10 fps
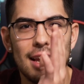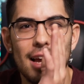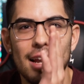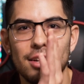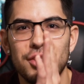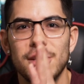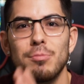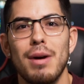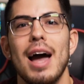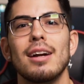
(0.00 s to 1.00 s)
the end she's
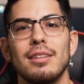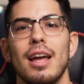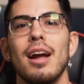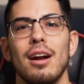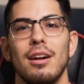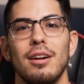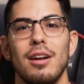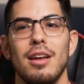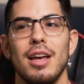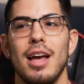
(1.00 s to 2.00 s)
back there
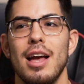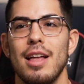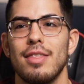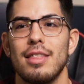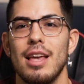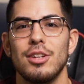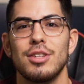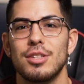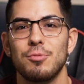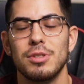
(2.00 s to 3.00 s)
and it
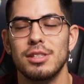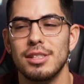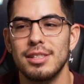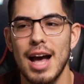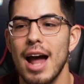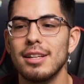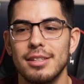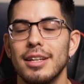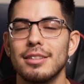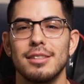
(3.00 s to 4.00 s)
just was the saddest
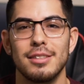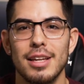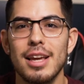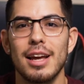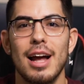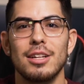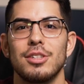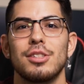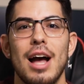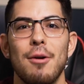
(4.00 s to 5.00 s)
thing to see and i
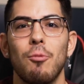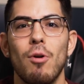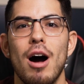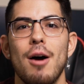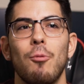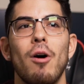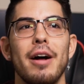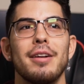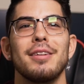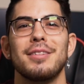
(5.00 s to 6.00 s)
just i want
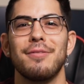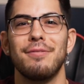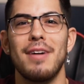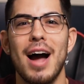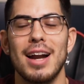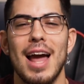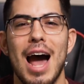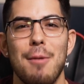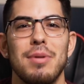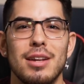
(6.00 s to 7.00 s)
wanda to find
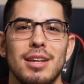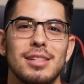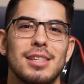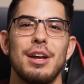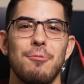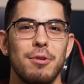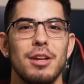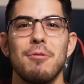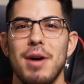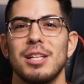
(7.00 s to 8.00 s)
happiness it
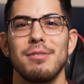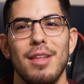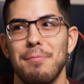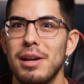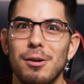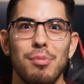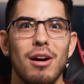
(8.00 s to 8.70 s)
really reminds me like peter